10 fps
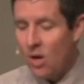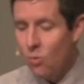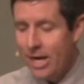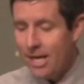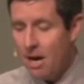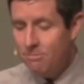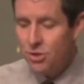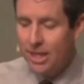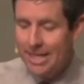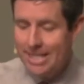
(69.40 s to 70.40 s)
When it
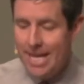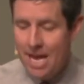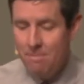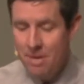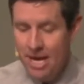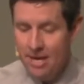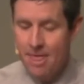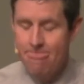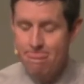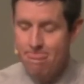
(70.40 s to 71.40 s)
comes to contentment,
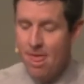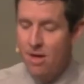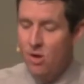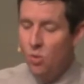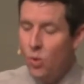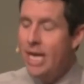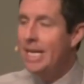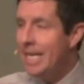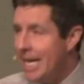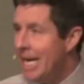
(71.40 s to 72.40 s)
we
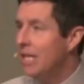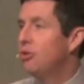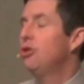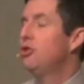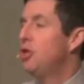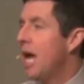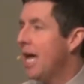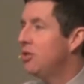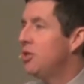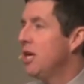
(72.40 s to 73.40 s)
need to
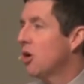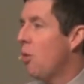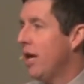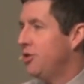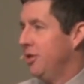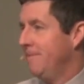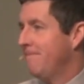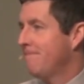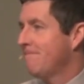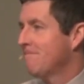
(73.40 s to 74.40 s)
change the equation.
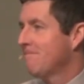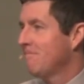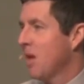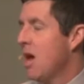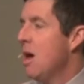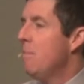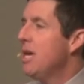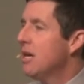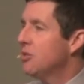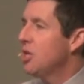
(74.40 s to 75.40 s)

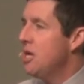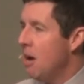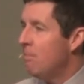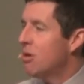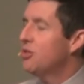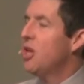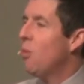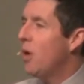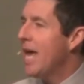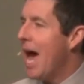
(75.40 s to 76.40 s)
Because the numbers
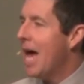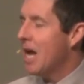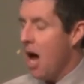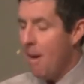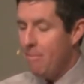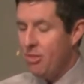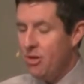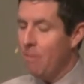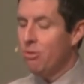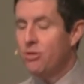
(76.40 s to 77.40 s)
that we add up,
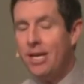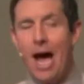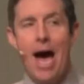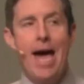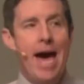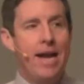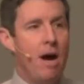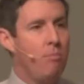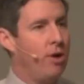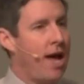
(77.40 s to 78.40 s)
the numbers that I add
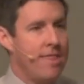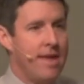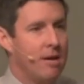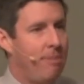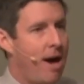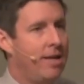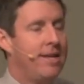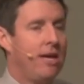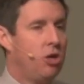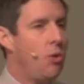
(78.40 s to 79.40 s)
up when I think about it,
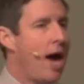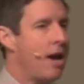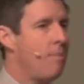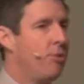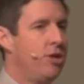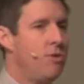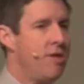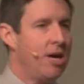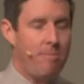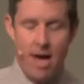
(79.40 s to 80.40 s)
that you add up when you
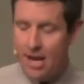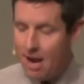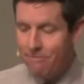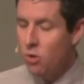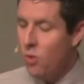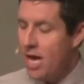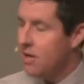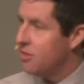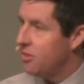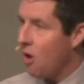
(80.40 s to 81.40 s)
think about it every
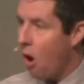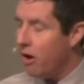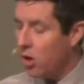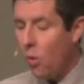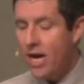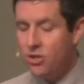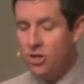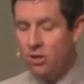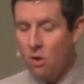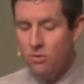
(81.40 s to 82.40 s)
week, our
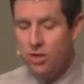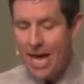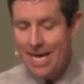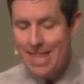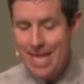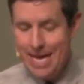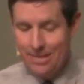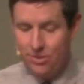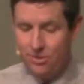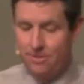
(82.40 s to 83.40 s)
equation goes like
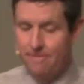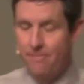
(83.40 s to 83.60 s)
this.